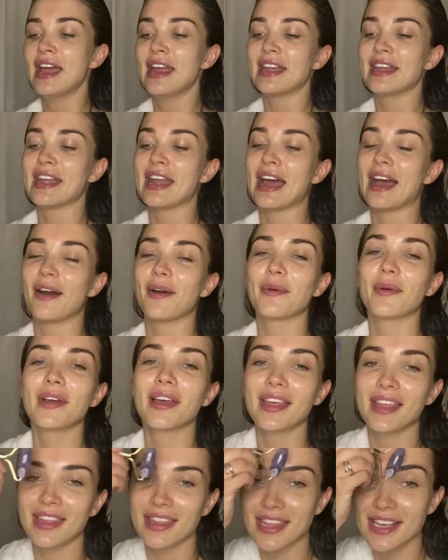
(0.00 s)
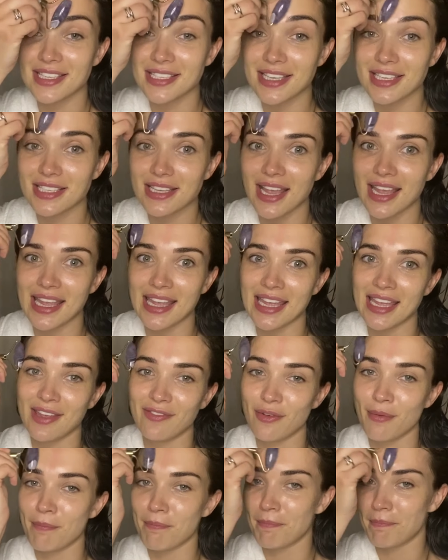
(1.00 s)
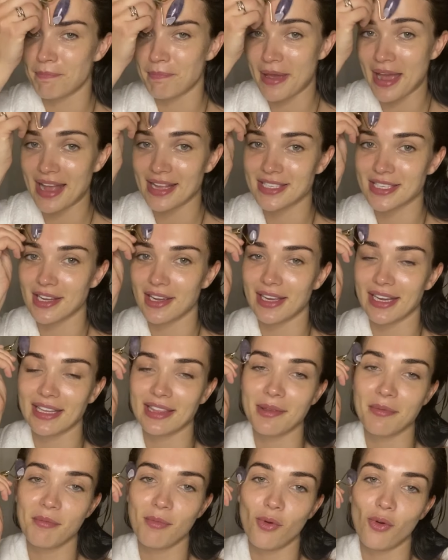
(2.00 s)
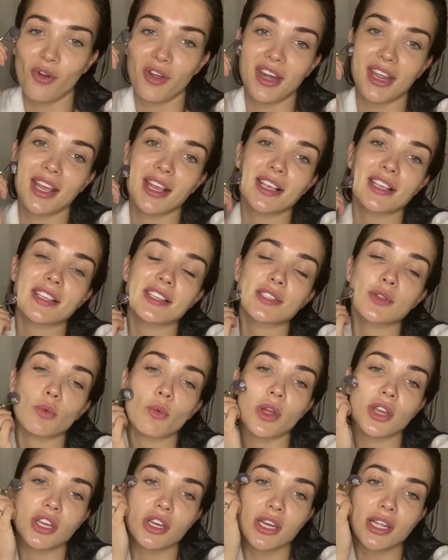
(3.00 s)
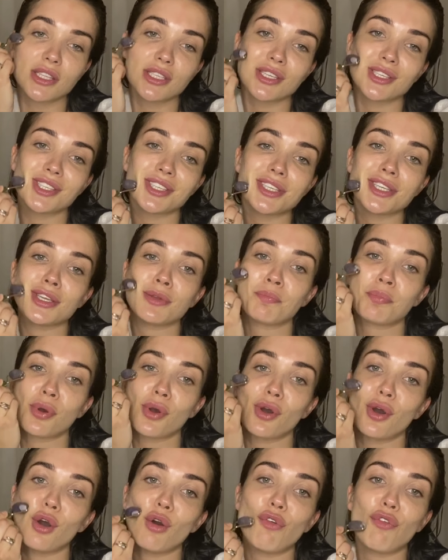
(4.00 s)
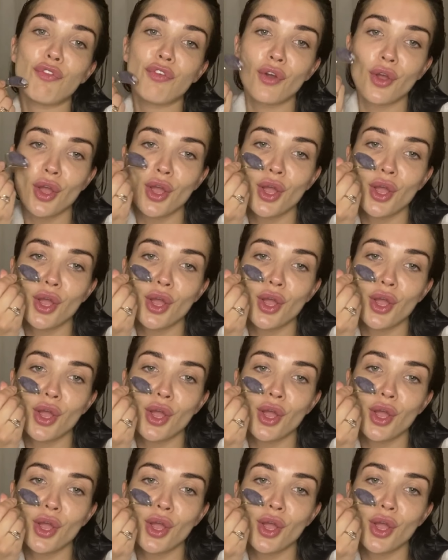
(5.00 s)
Now, this is even better in the mornings when you need to depuff